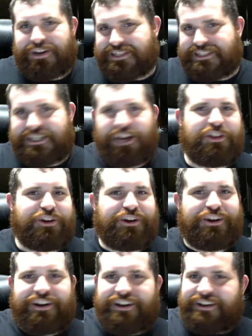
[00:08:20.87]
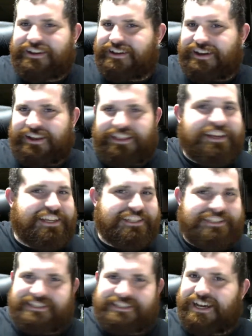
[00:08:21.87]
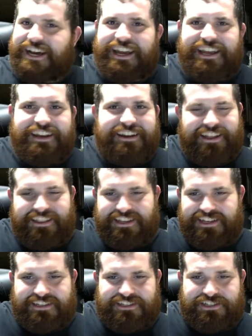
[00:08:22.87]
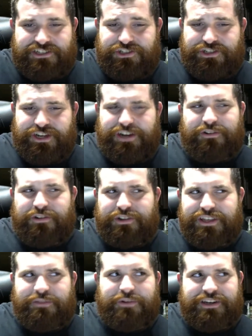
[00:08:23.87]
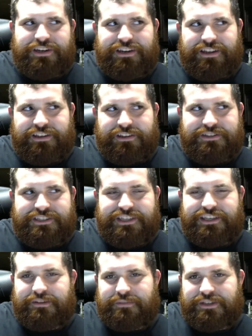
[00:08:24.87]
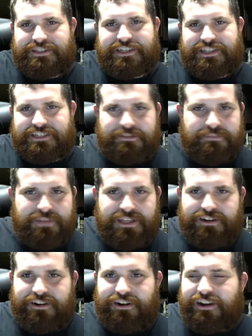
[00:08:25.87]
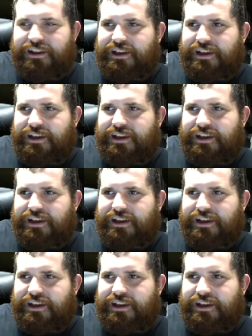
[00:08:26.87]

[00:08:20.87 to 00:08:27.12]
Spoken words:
His color, I like his design, I like generally when you see him, his like demeanor.